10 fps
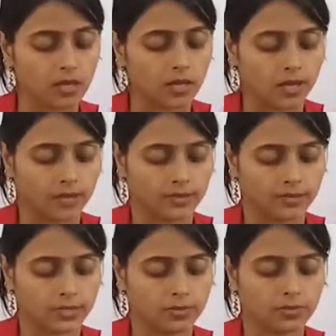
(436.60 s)

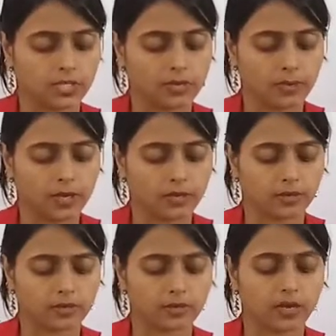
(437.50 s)
And Mrs.
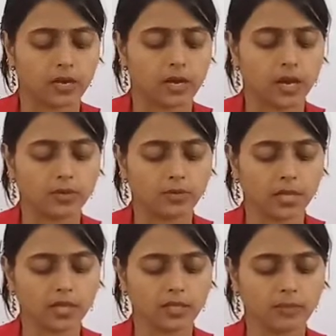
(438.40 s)
Parker, I would
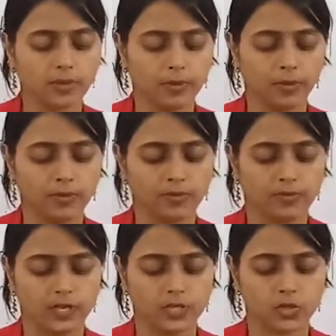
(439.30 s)
thank the people of the
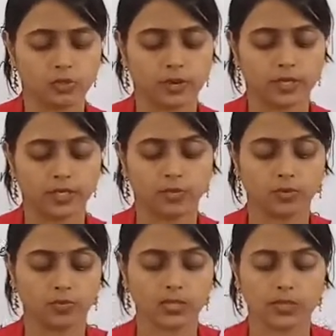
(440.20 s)
village to mind their
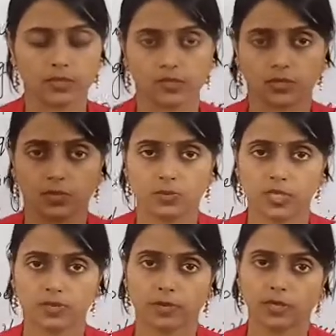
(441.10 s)
own business. Then
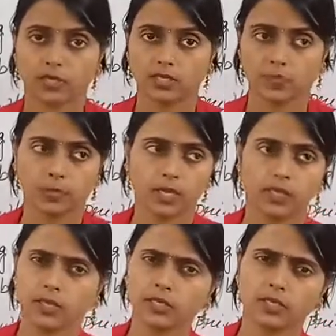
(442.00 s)
Mrs. Parker is
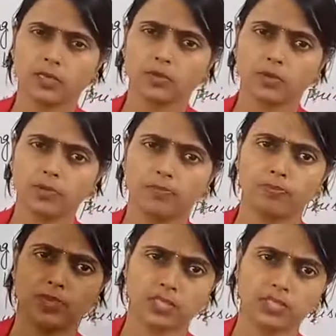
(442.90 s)
speaking, that is none of
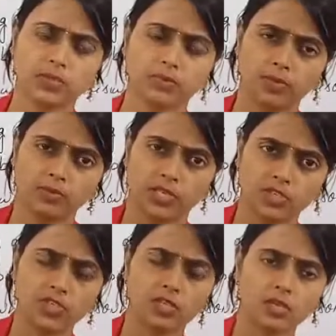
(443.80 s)
the business of the
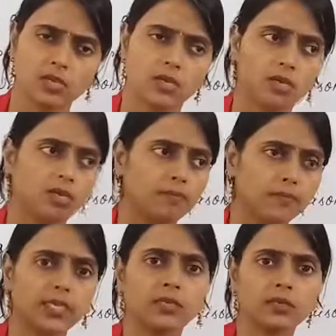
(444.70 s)
villagers.
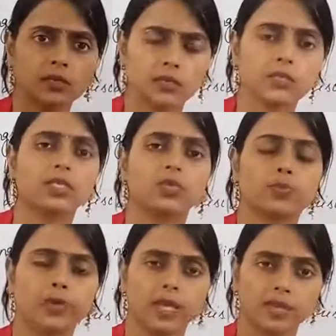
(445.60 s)
Better, they
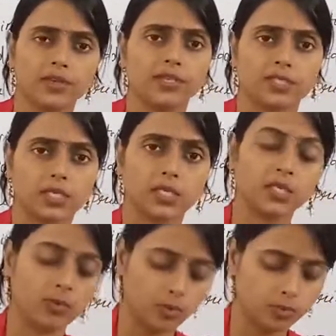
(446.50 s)
should be engaged in
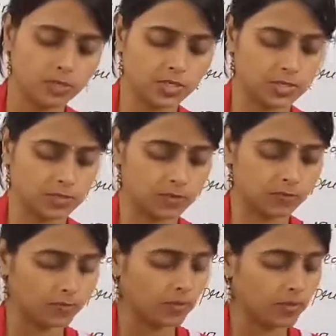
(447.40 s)
their own business.